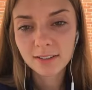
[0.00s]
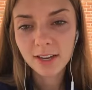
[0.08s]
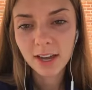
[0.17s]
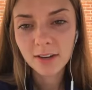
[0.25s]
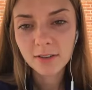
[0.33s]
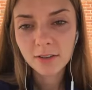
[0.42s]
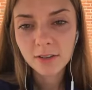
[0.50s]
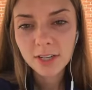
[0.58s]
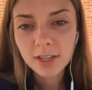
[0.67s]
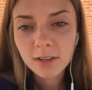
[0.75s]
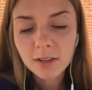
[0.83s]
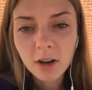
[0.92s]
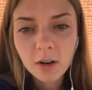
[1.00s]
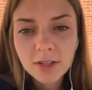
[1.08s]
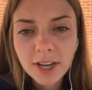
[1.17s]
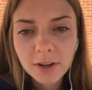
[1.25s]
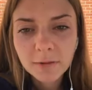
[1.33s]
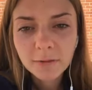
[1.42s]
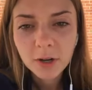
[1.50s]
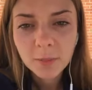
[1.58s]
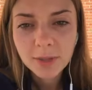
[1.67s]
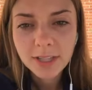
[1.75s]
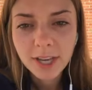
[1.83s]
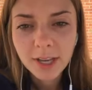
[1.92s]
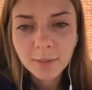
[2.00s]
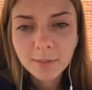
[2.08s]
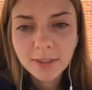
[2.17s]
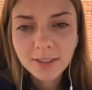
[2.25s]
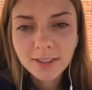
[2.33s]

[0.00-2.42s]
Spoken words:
9:30 or 10:04 p.m.